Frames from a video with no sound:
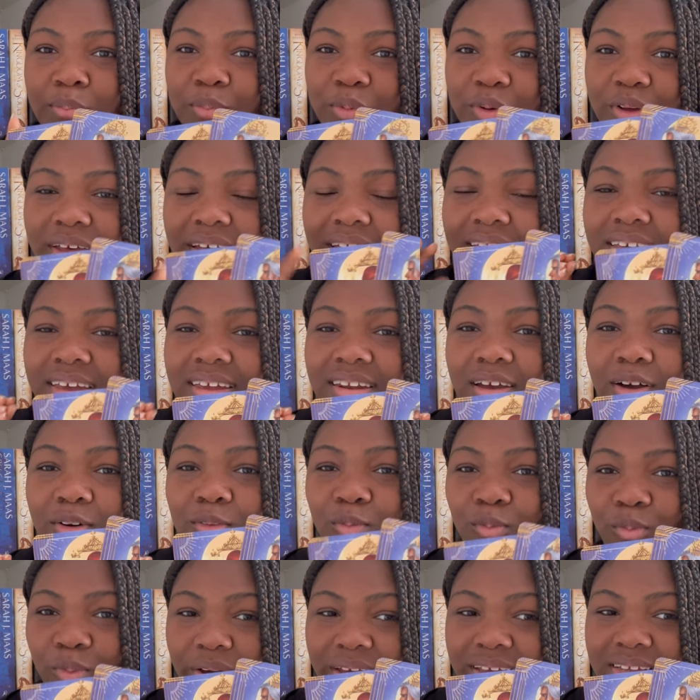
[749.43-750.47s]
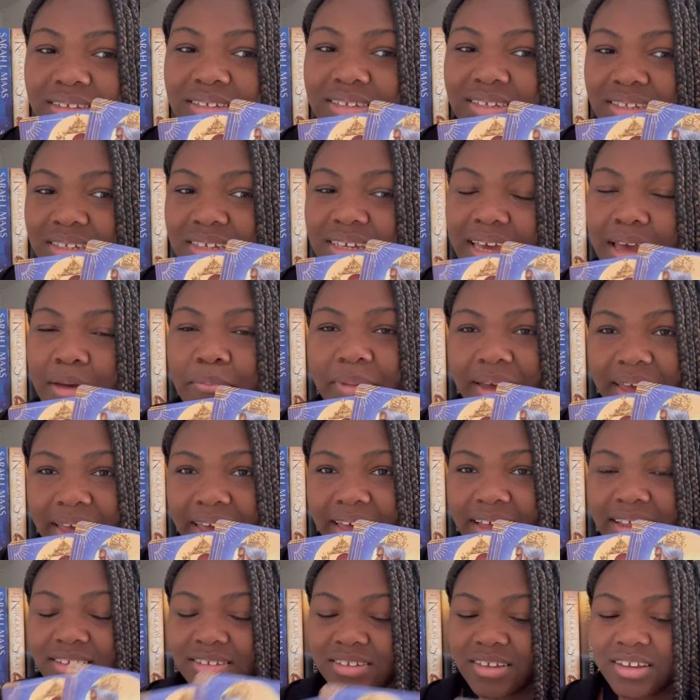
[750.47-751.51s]
book i cannot wait to get my
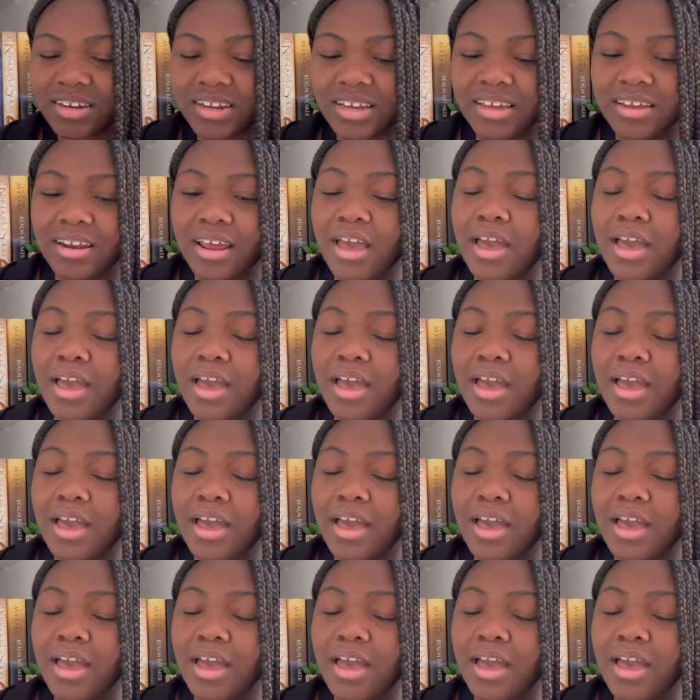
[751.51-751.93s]
hands on it